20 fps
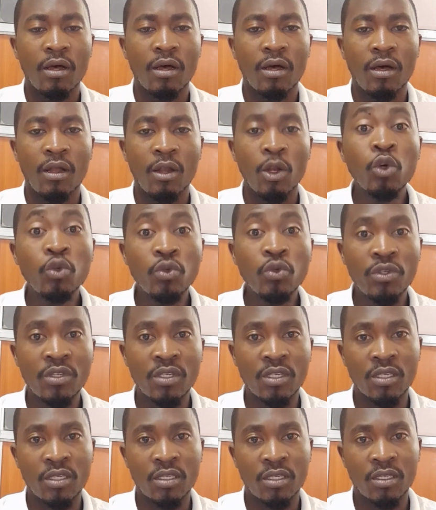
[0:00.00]

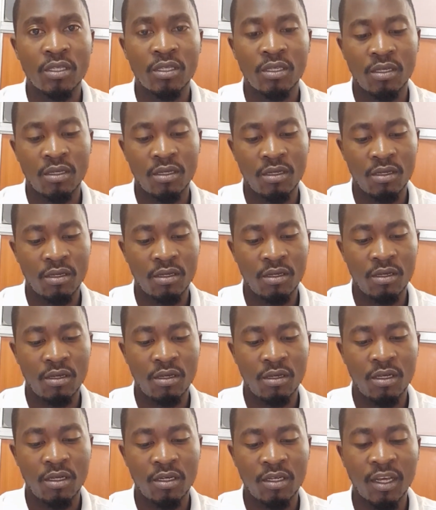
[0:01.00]
loose.
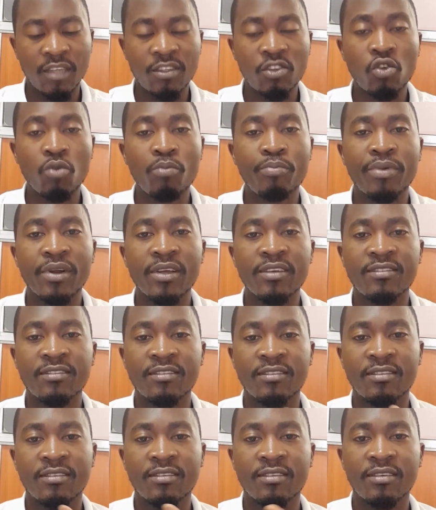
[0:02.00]
It has to
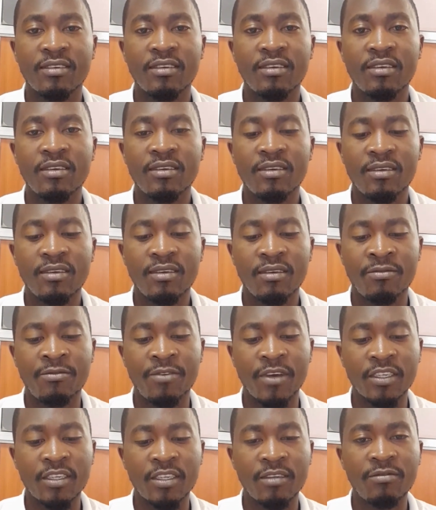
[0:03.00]
compress
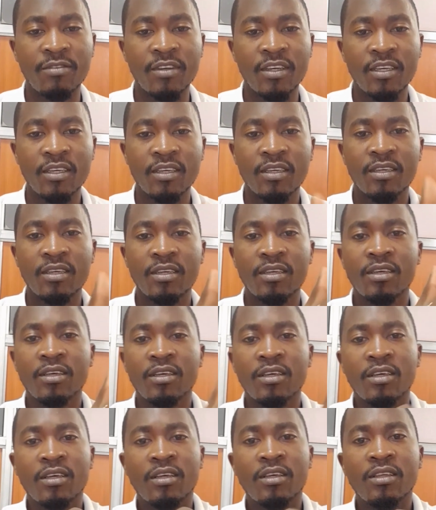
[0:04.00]
effectively.
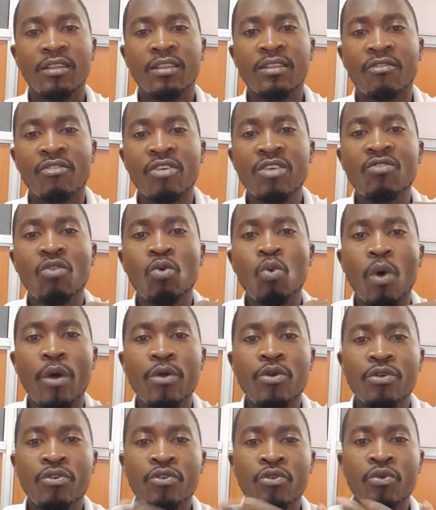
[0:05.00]
The reason why
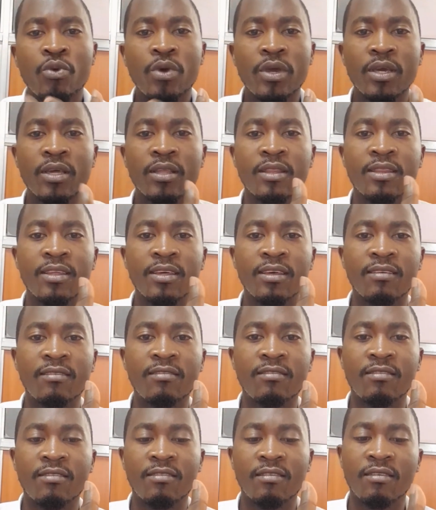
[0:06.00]
you're doing
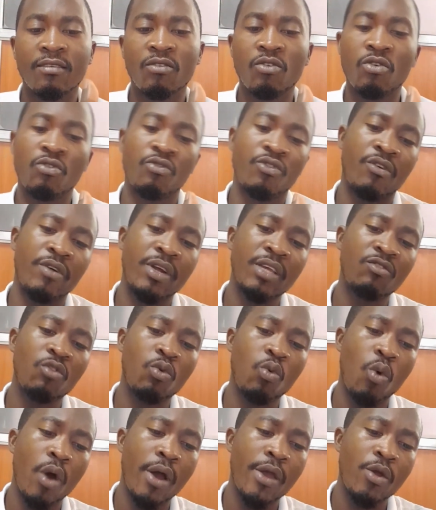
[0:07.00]
this, or the
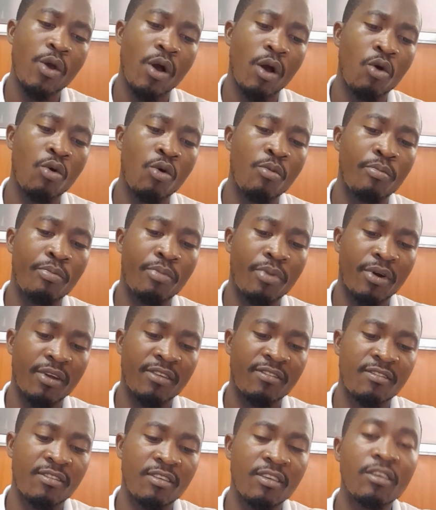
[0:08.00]
reason why you are
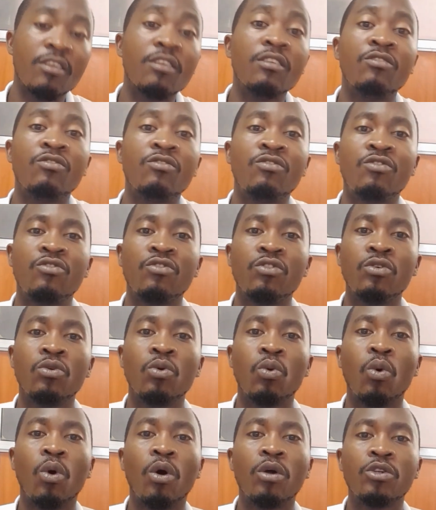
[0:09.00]
compressing, is
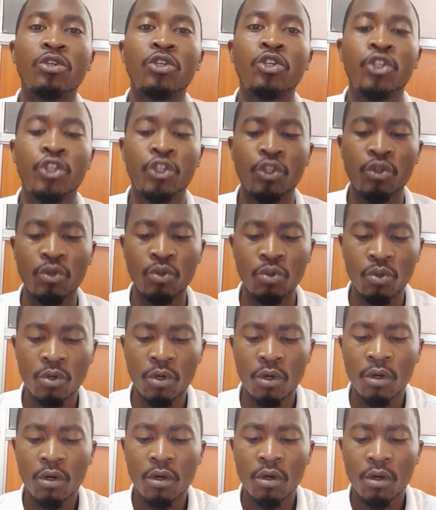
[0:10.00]
you want to
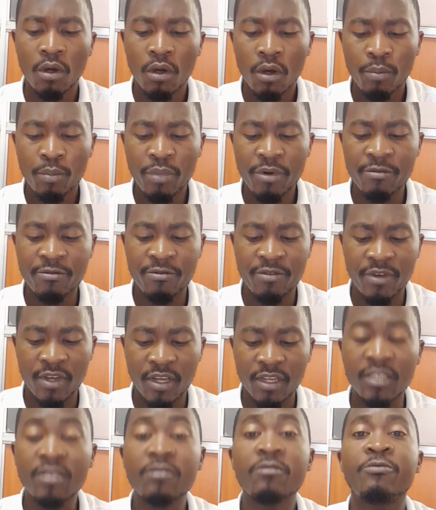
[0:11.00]
prevent
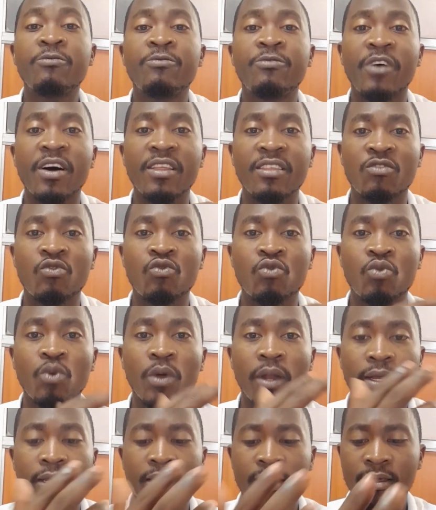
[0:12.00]
further
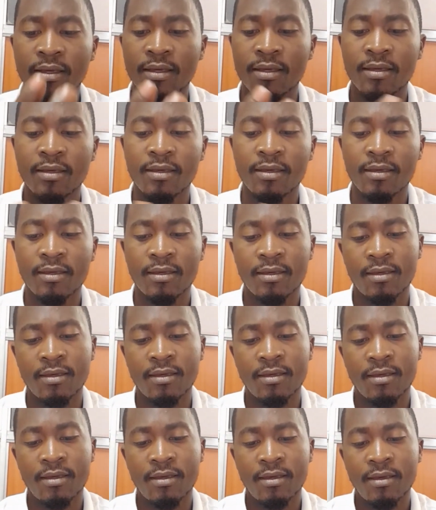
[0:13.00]
swelling
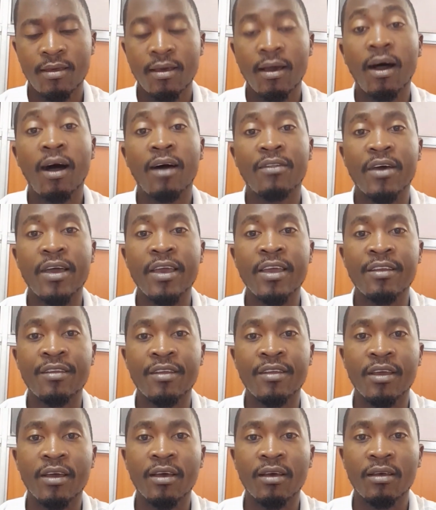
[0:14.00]
at the area.